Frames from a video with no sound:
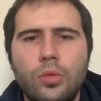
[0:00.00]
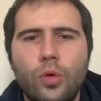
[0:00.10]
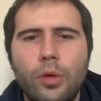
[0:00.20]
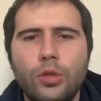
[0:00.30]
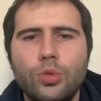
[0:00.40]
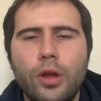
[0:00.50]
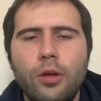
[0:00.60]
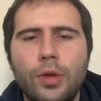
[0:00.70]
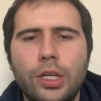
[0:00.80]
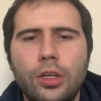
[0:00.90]
Wait, which way are
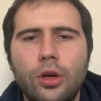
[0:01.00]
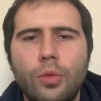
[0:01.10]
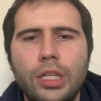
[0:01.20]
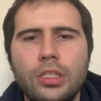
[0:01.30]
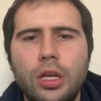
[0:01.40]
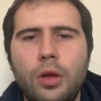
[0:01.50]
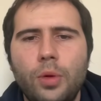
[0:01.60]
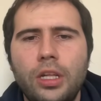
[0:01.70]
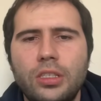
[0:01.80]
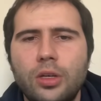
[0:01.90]
we going to go? We need
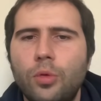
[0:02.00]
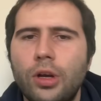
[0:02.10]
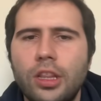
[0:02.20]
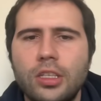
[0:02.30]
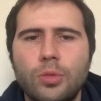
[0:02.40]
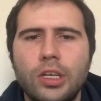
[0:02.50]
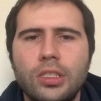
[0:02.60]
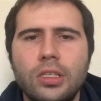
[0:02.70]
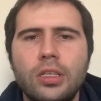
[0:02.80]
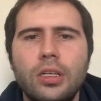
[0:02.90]
to go one of these ways.